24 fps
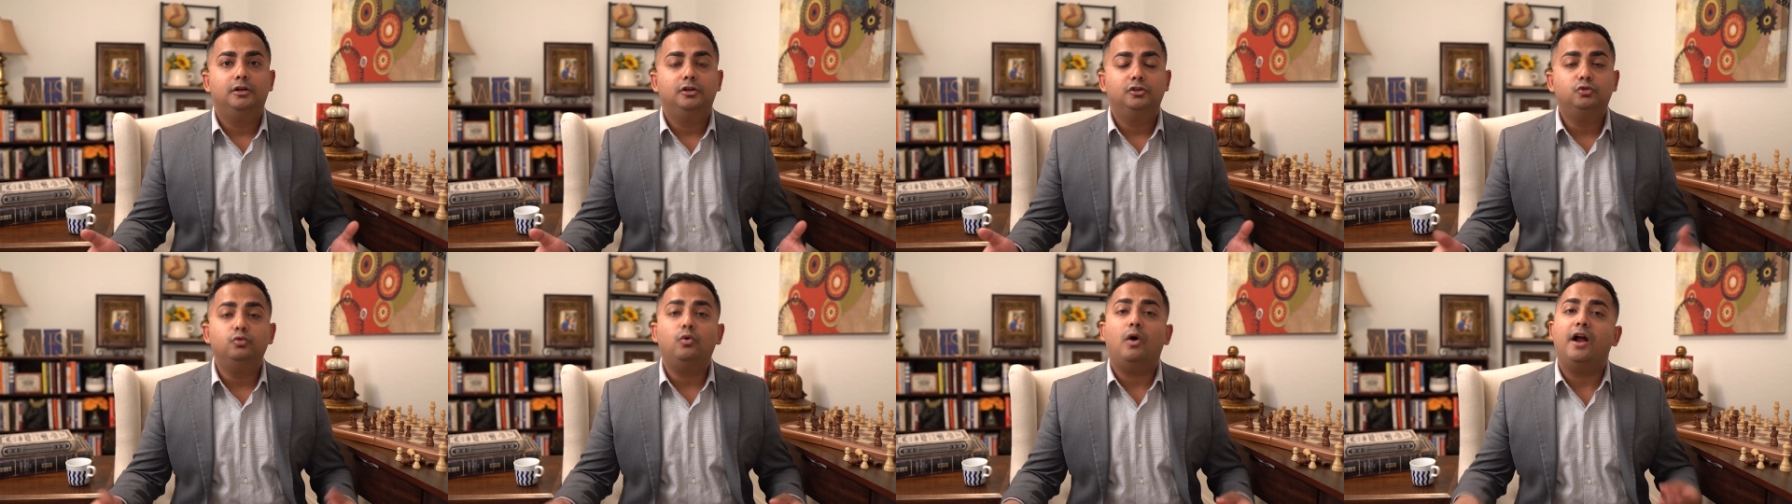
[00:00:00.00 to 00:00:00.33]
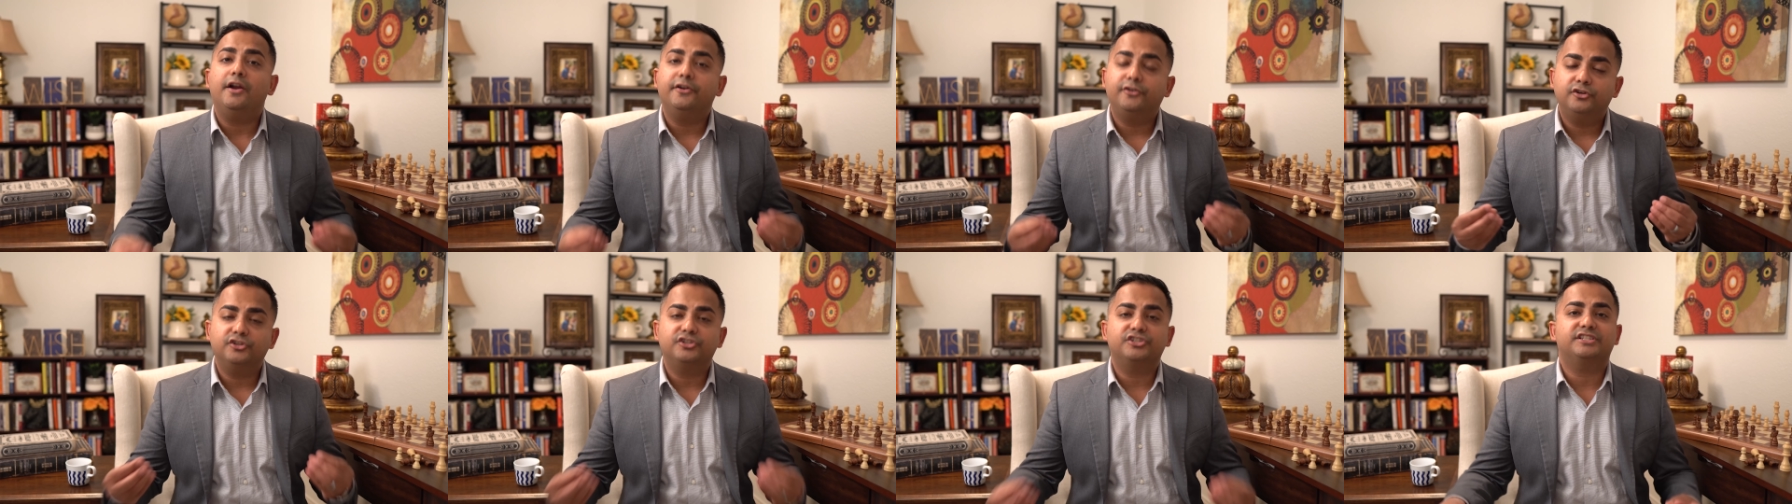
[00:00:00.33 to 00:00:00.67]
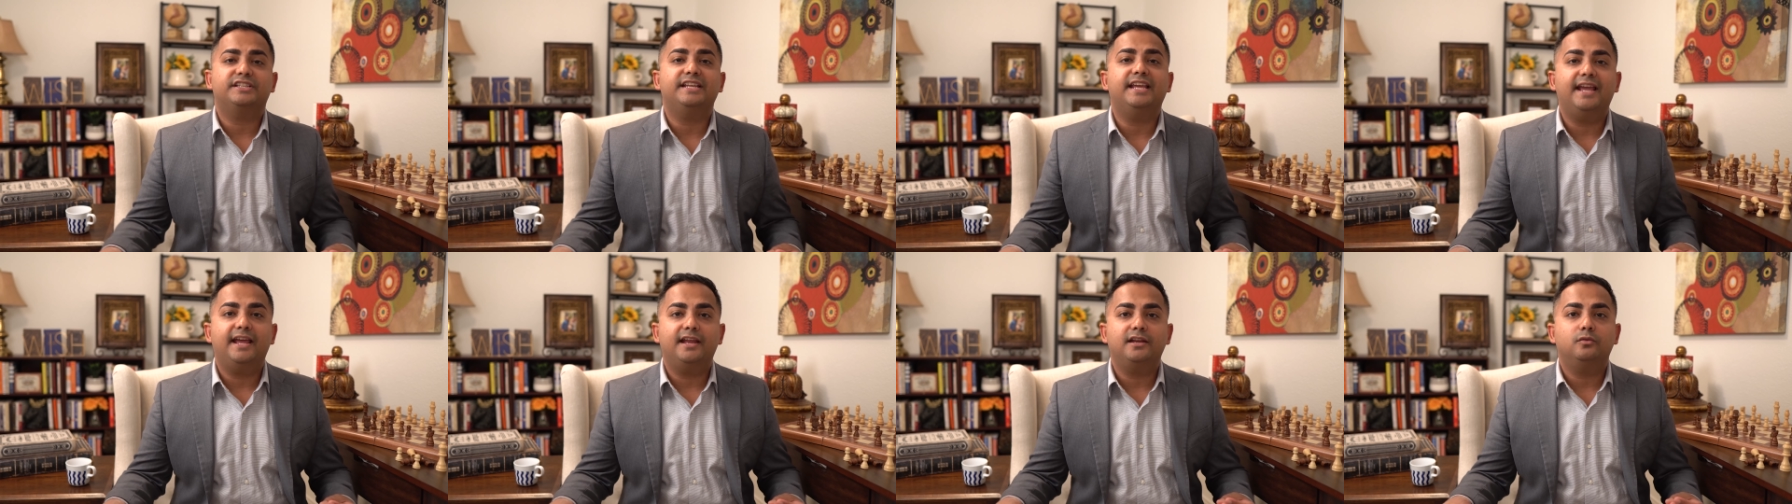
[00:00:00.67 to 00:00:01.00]
to
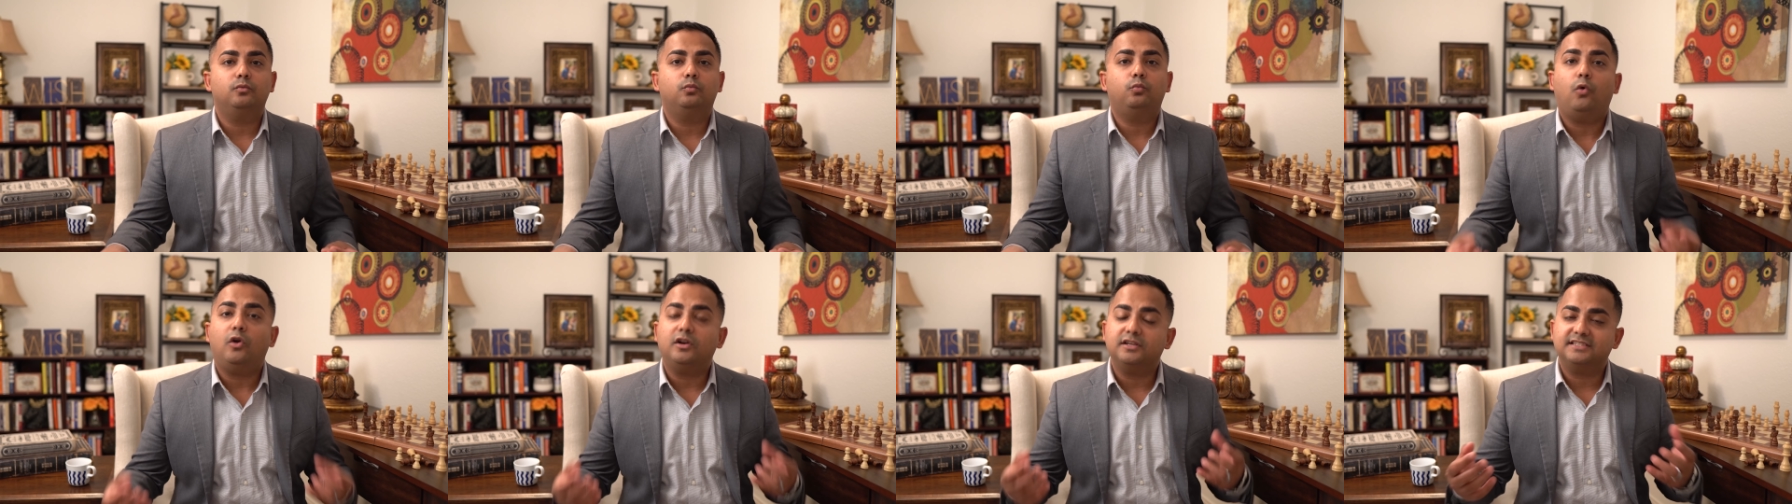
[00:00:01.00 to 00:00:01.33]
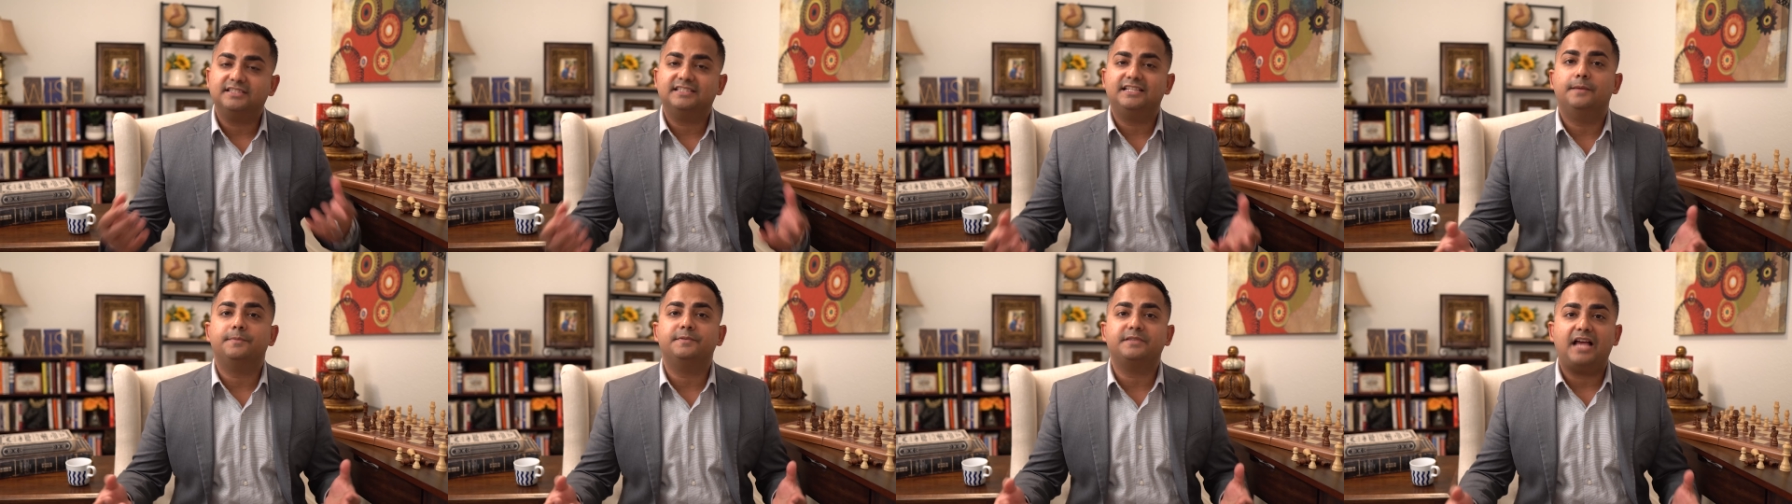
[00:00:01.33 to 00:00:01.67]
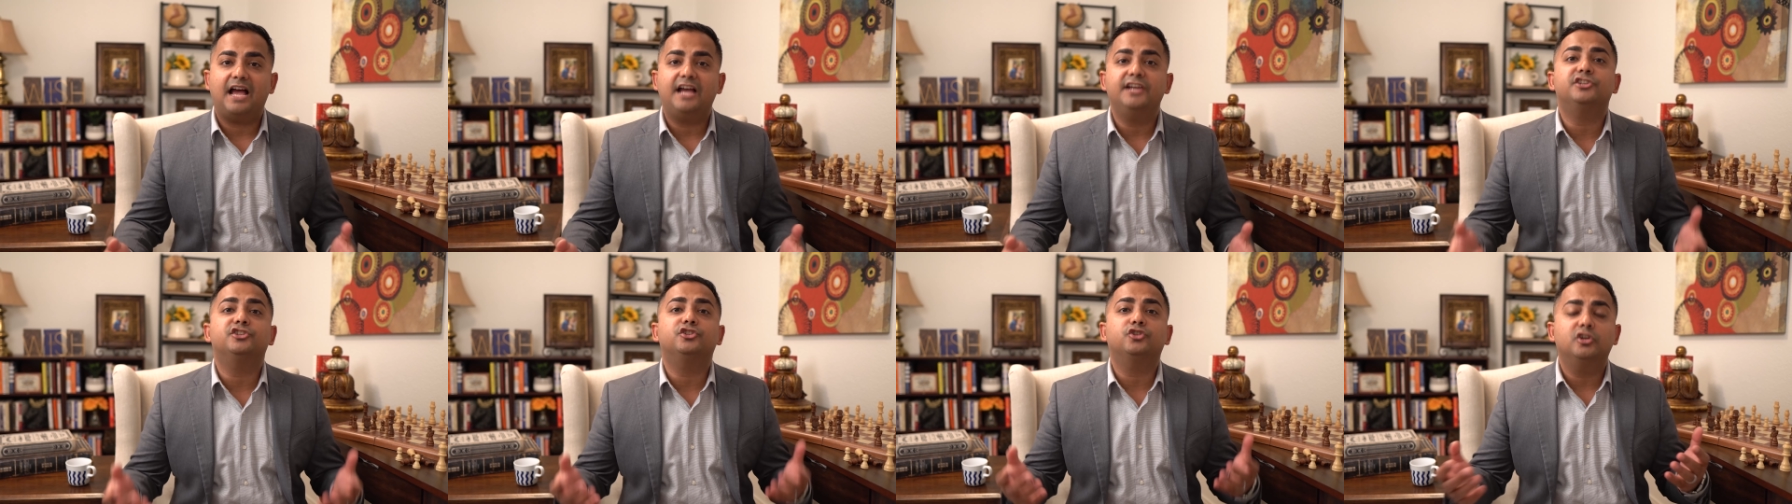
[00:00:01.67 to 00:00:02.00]
understand what steps
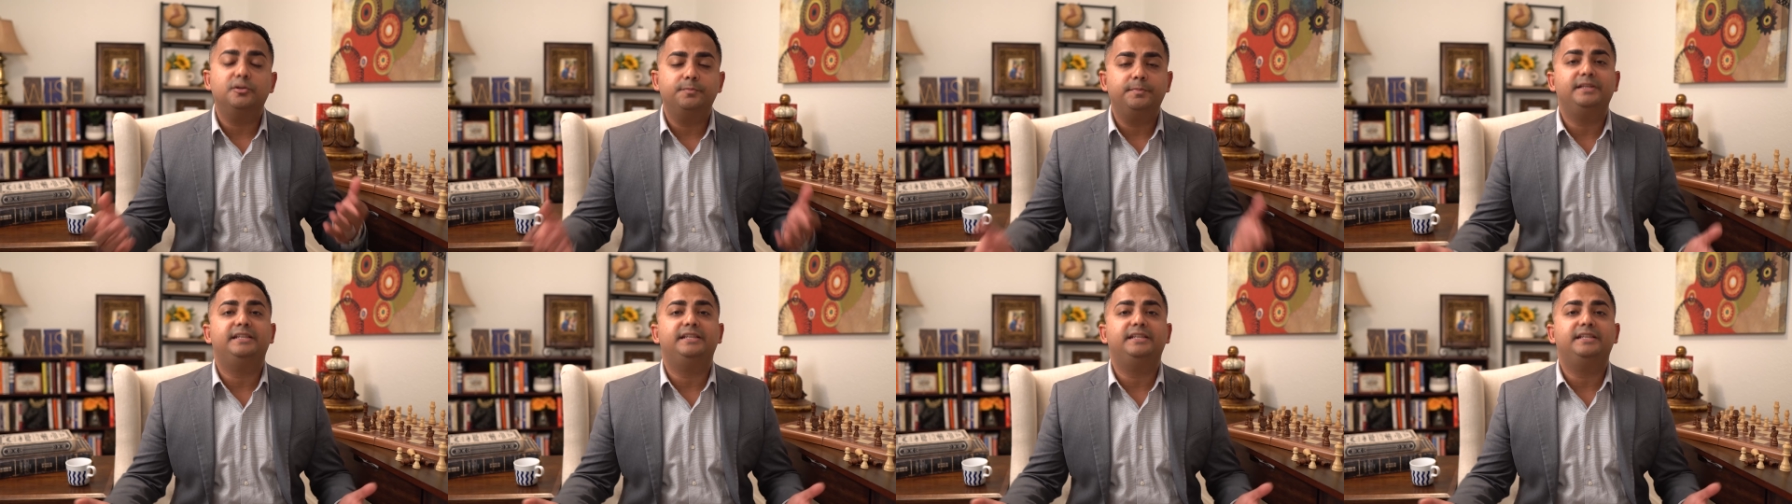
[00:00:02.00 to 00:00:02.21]
I should